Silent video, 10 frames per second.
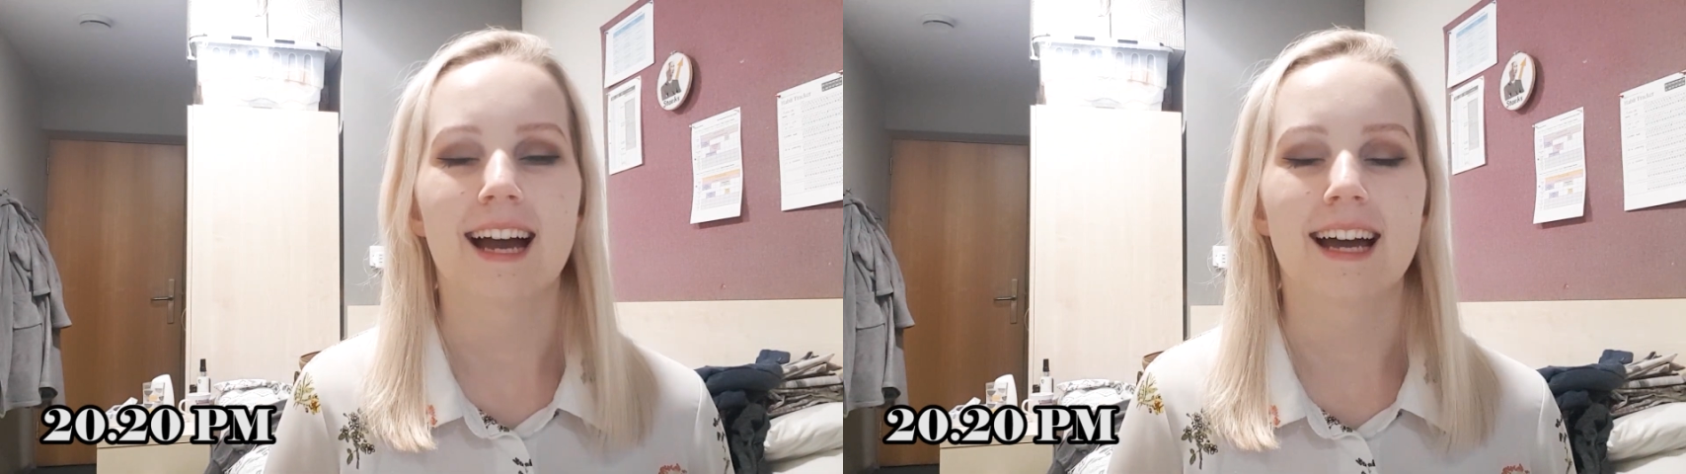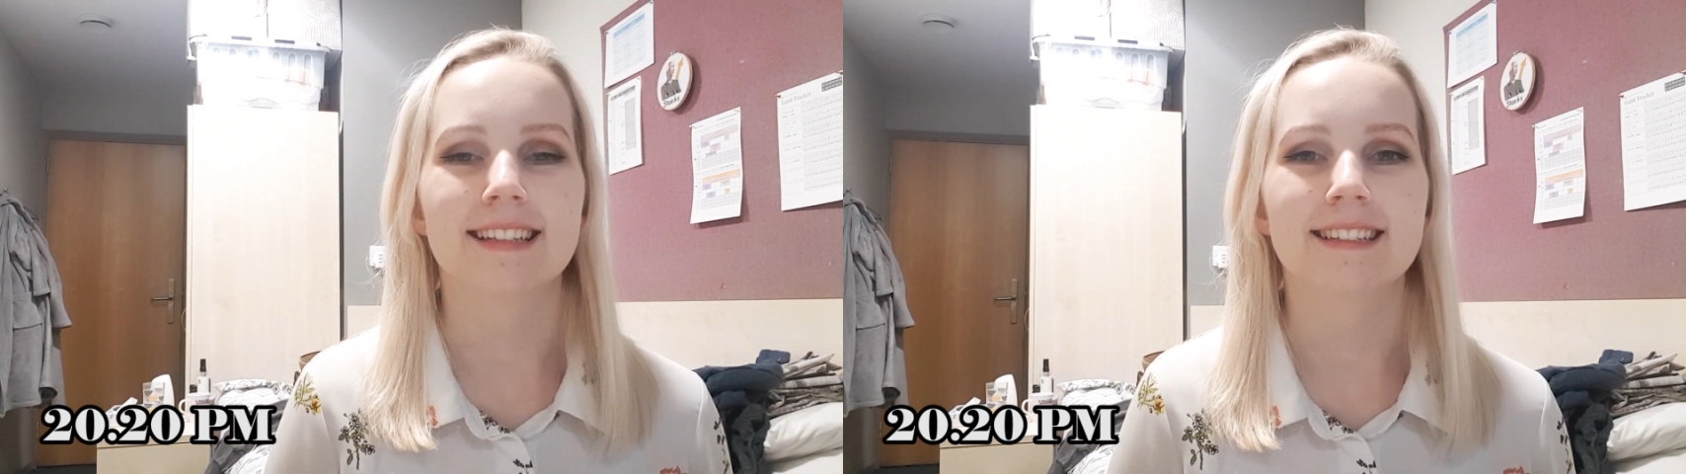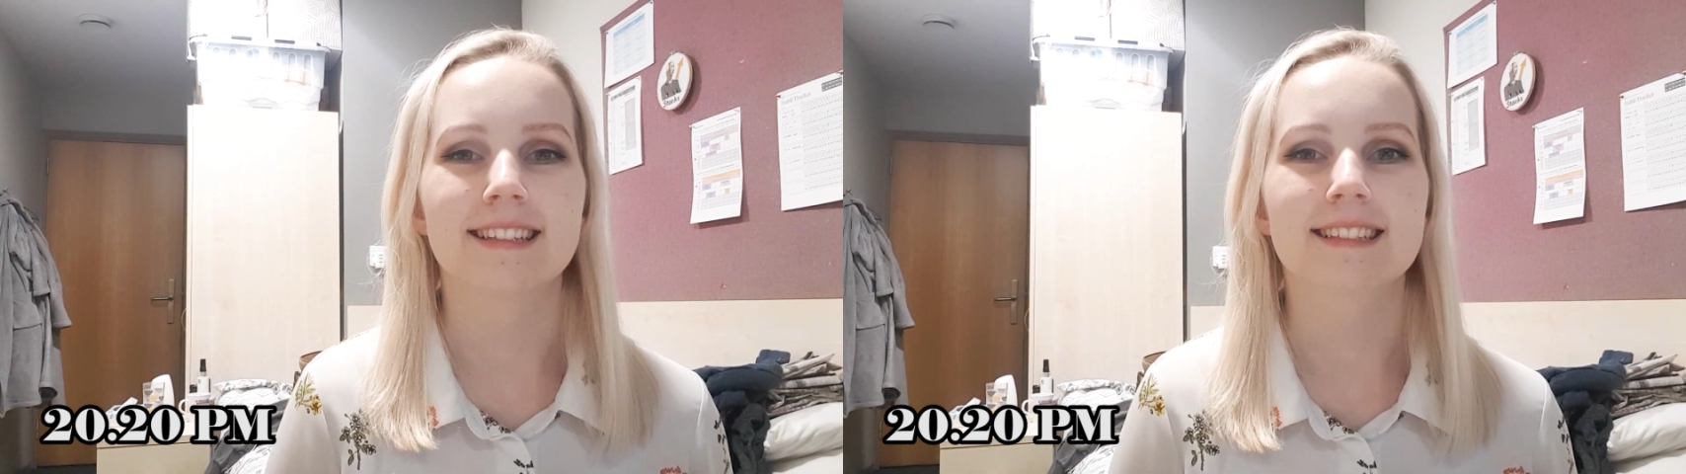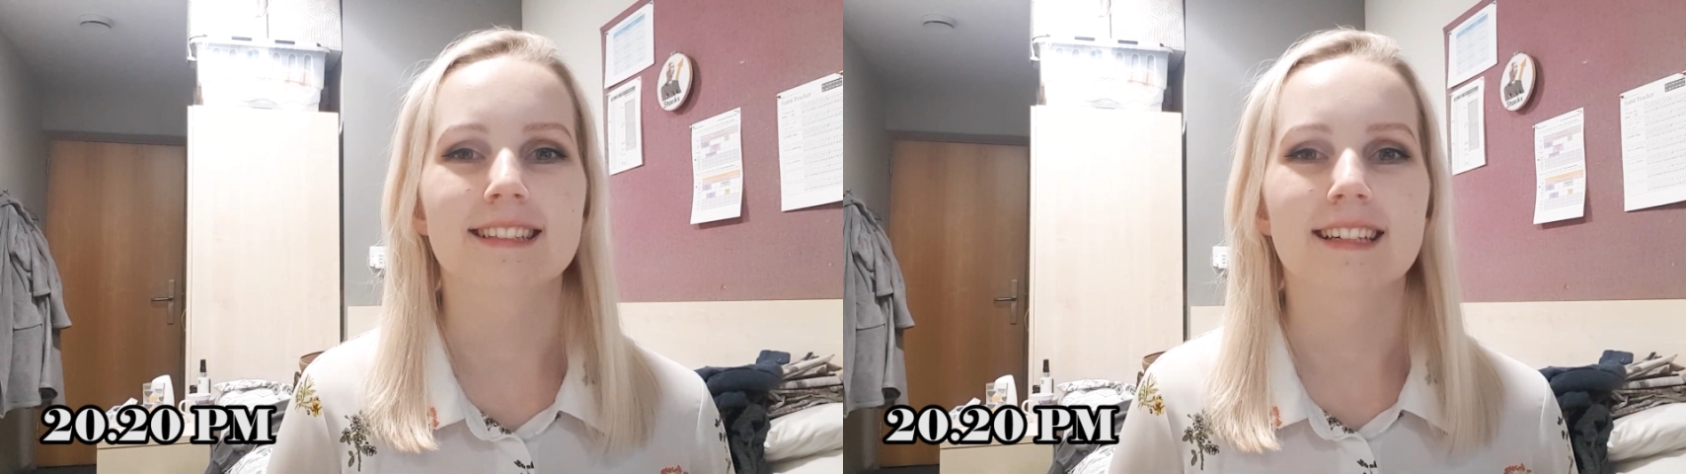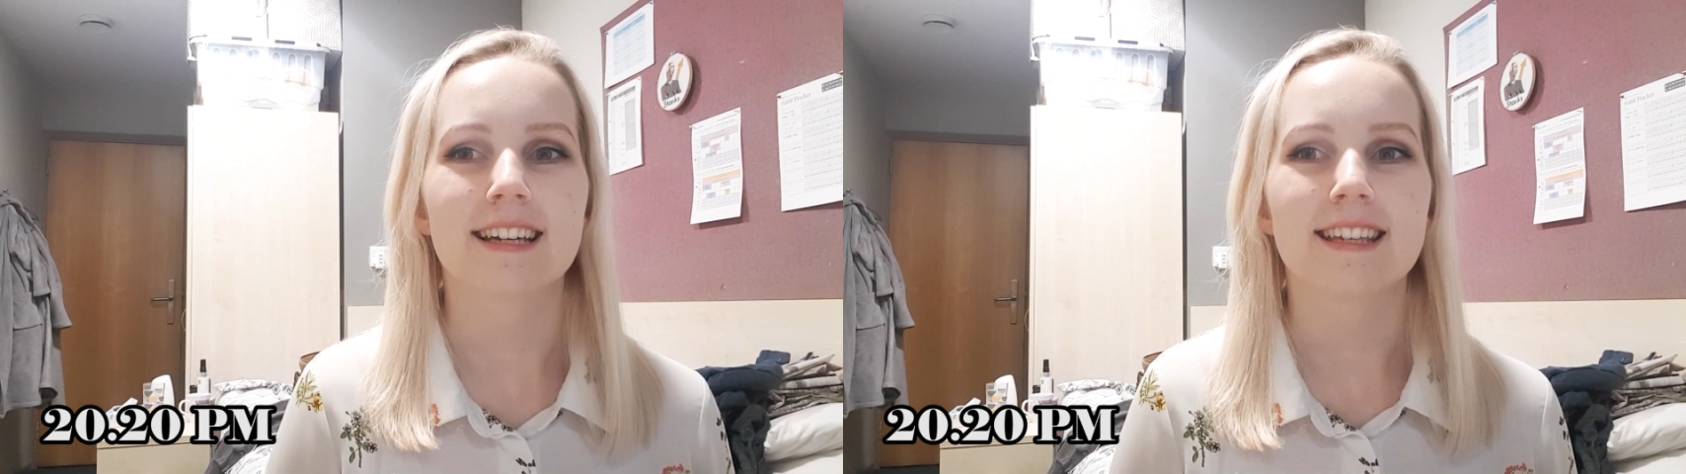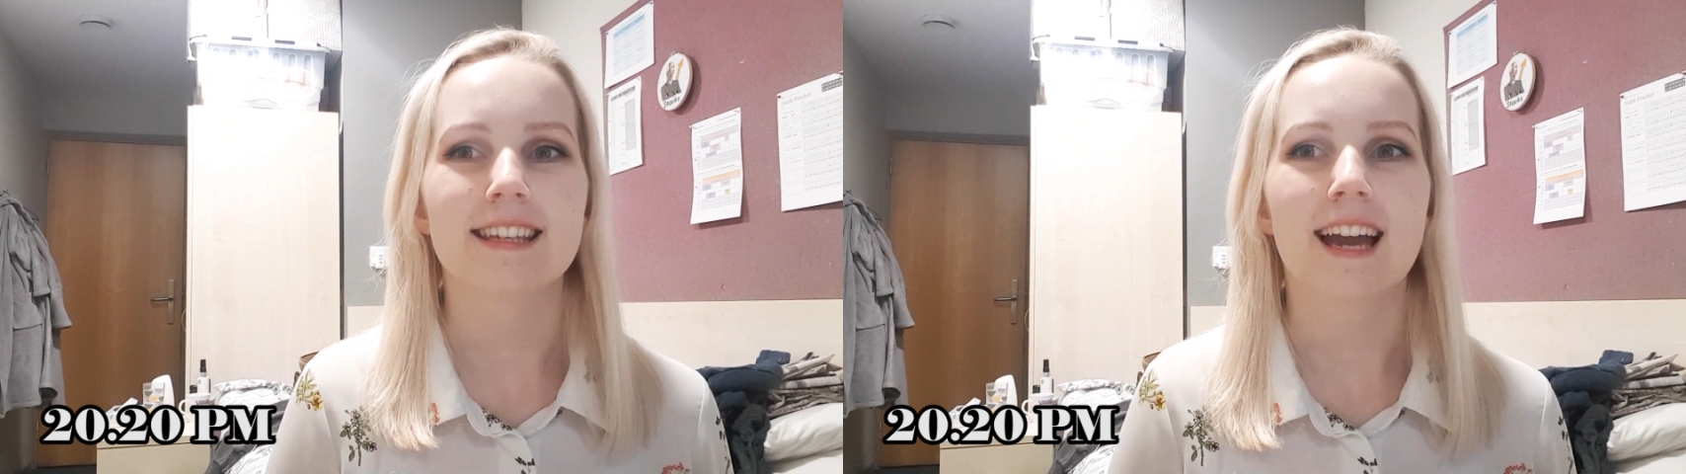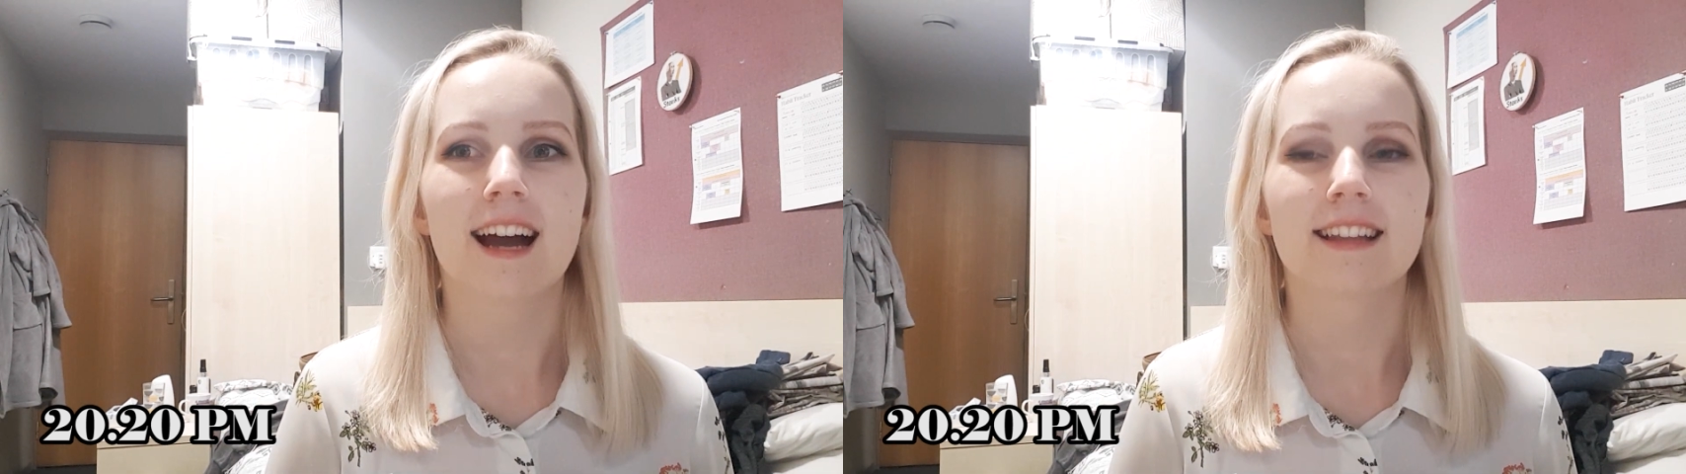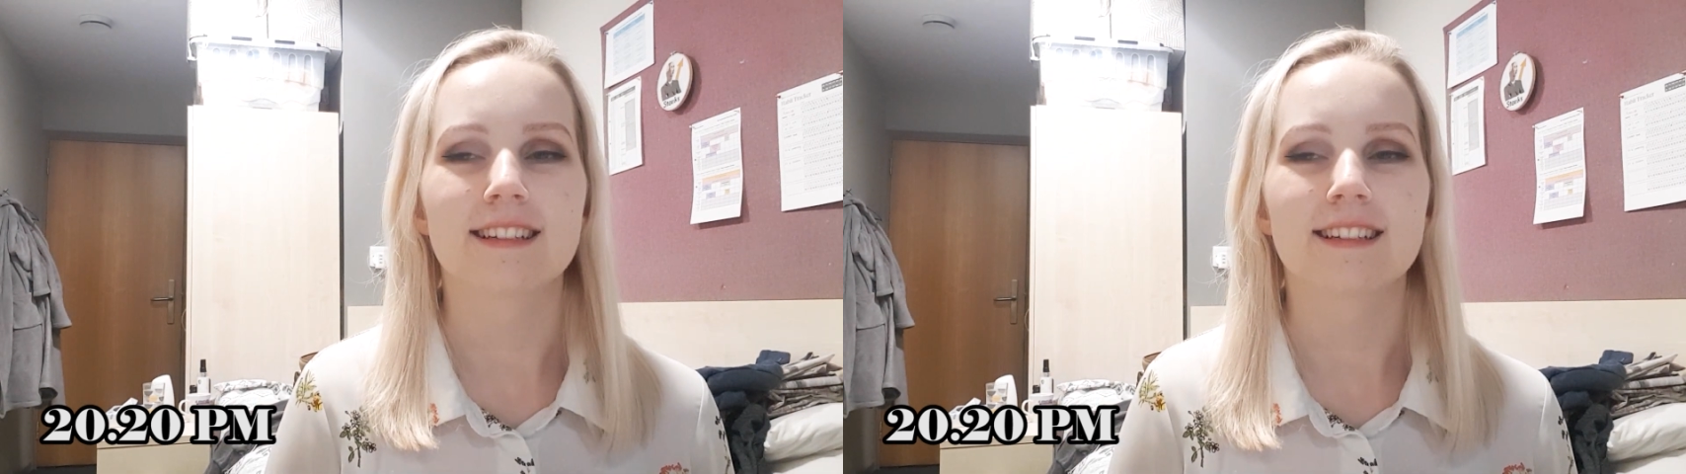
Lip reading: And yeah,